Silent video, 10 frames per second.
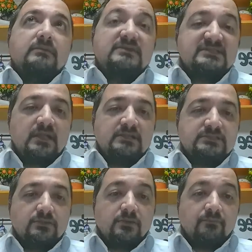
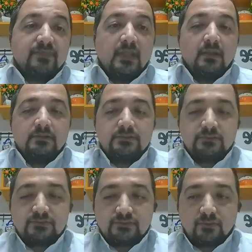results.
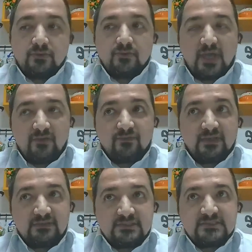So you have to
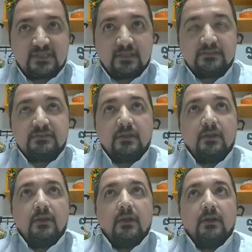understand
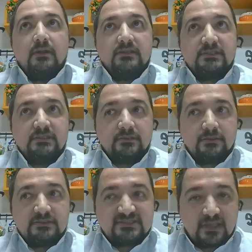
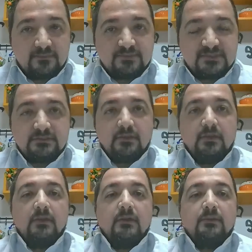the steps
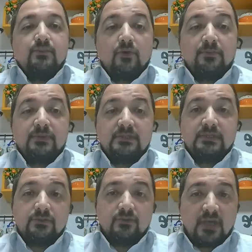
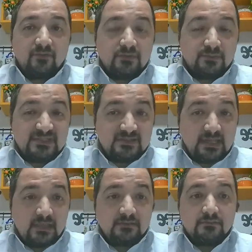properly. You have to
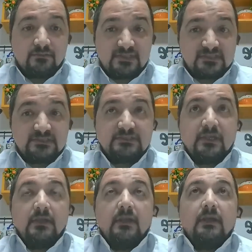mitigate the
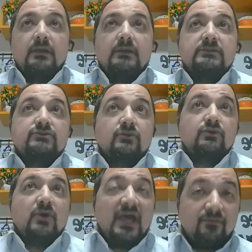risks. So
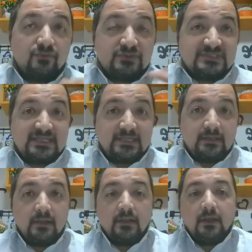you have to
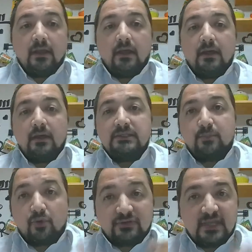see
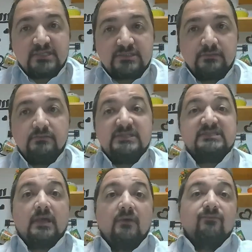the potential
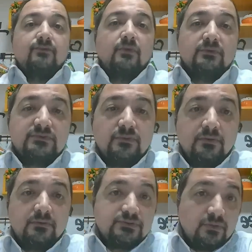risk upfront.
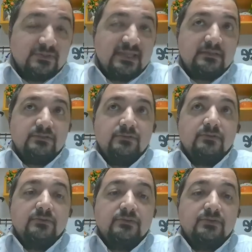So that
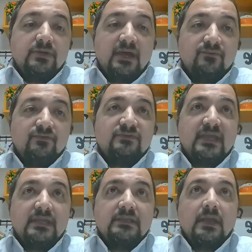you have to
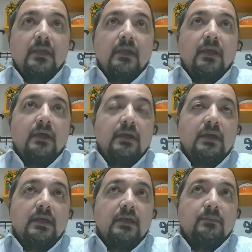take
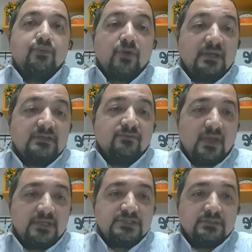a proactive
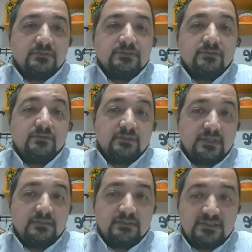action. So
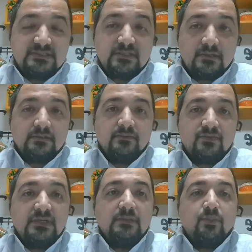that these are
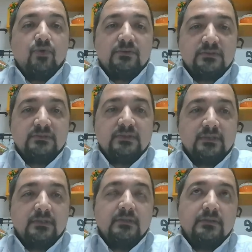very important,
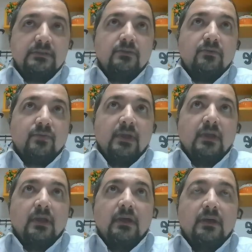
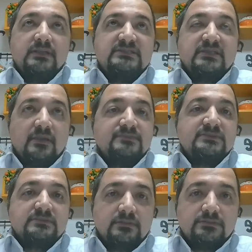
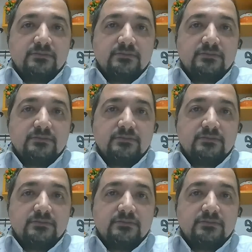steps.